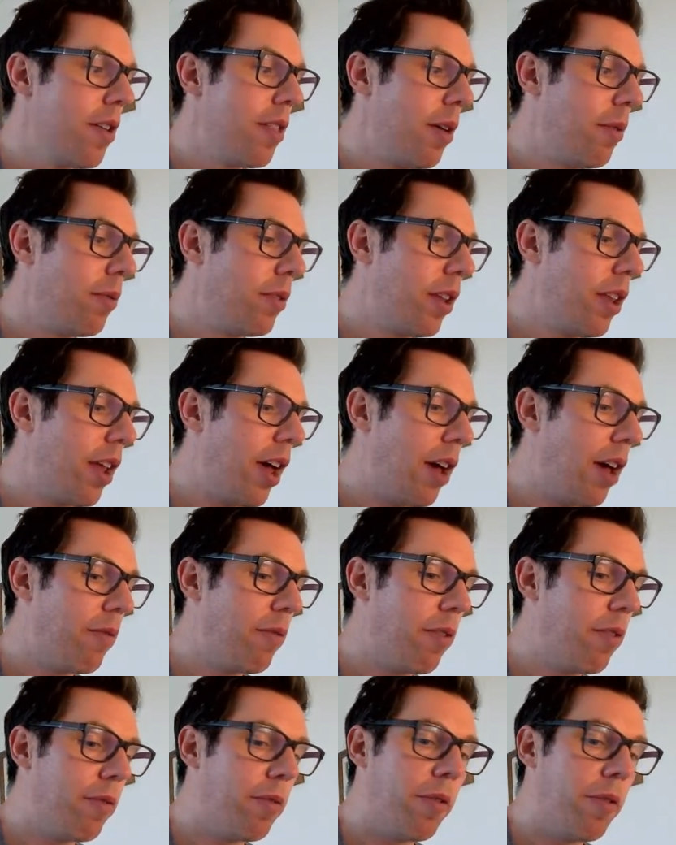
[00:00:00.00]
There was an
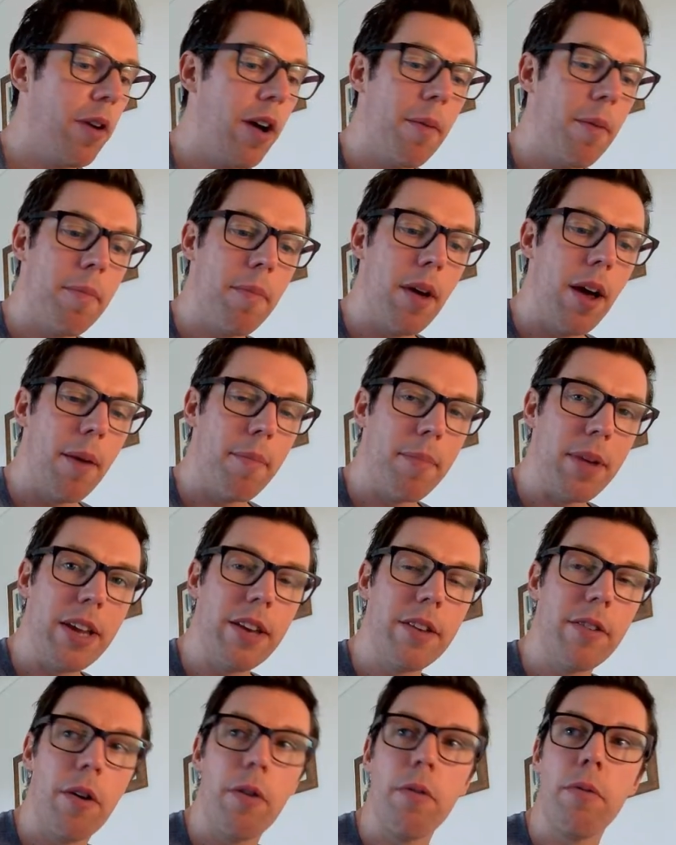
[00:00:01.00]
advert for
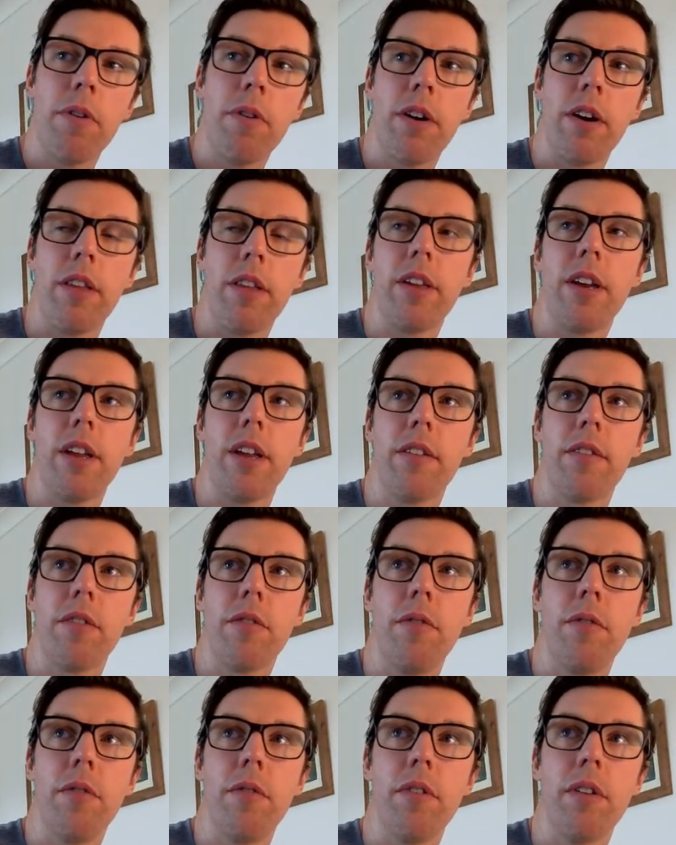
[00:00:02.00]
Habito, I think it's
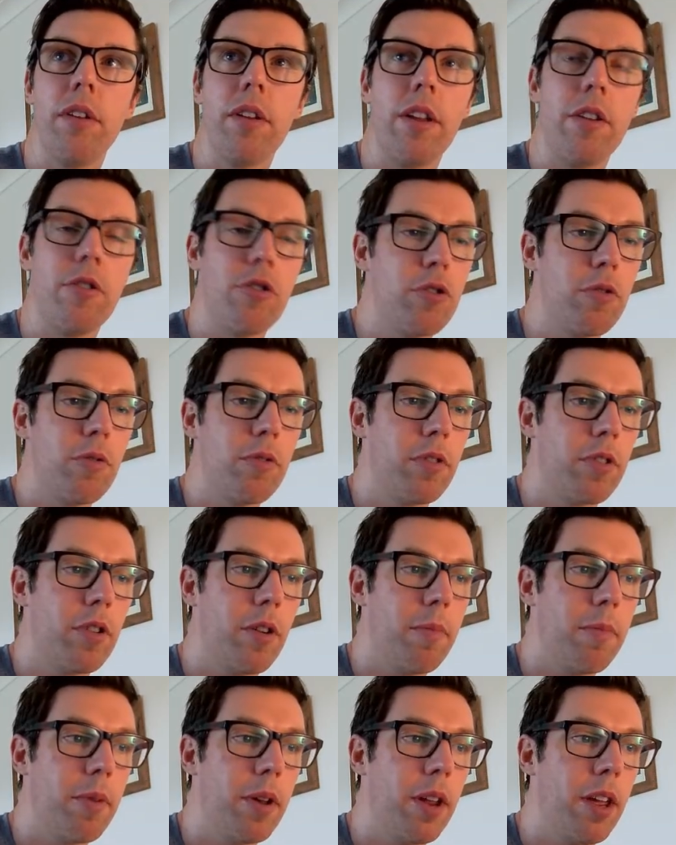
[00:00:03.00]
called, an insurance
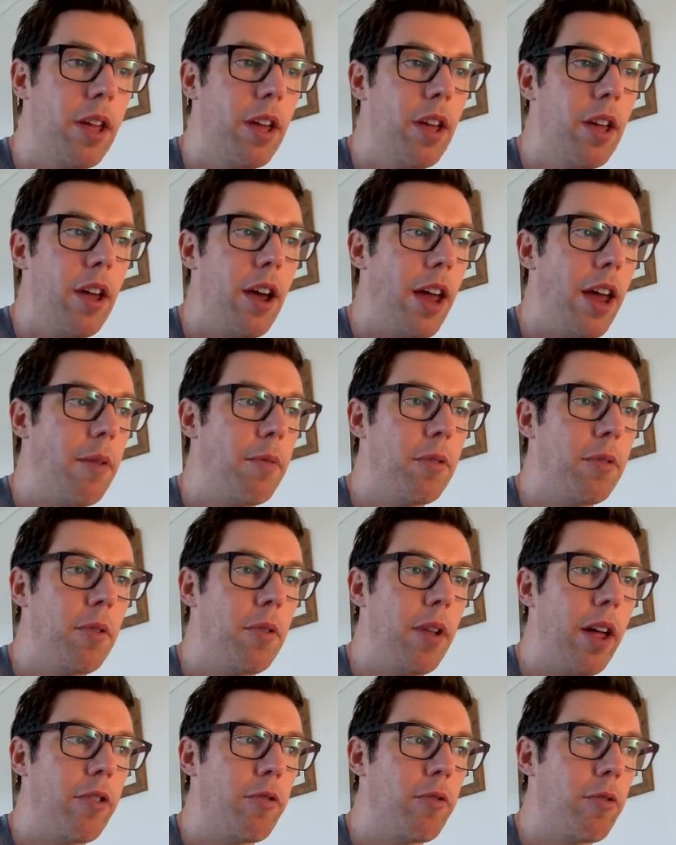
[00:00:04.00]
company, and it was
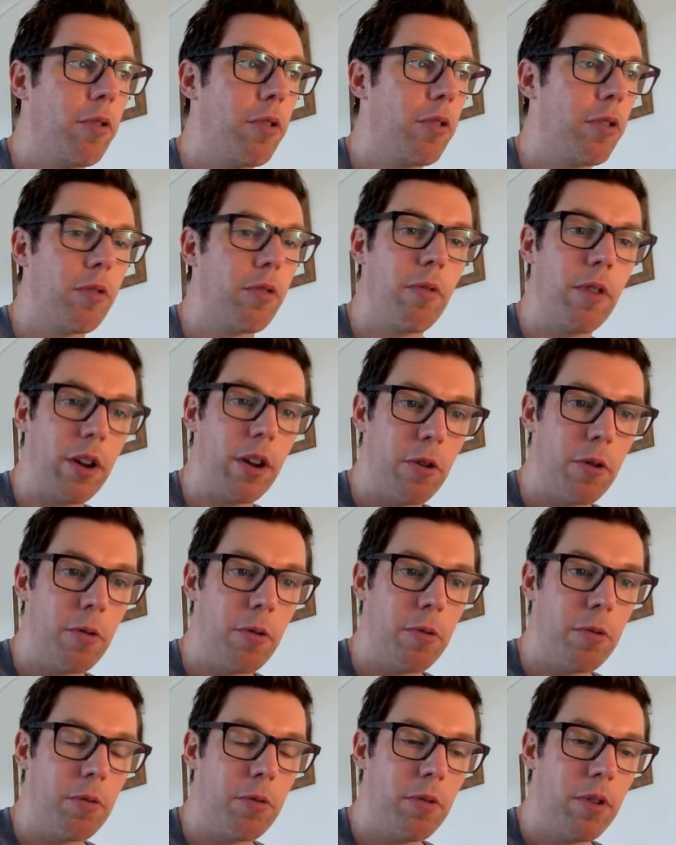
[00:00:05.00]
all hand drawn, looked really
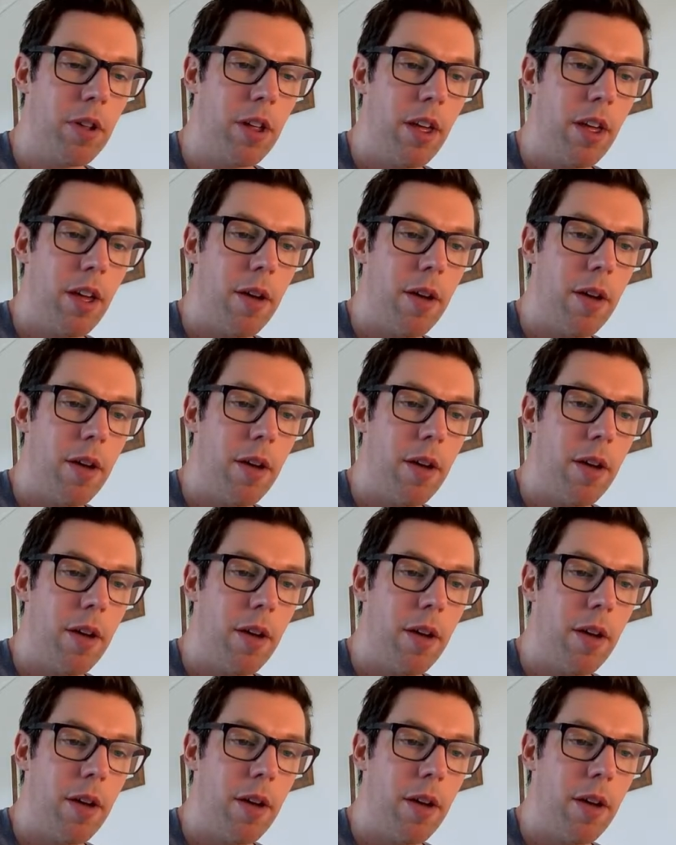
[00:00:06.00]
cool,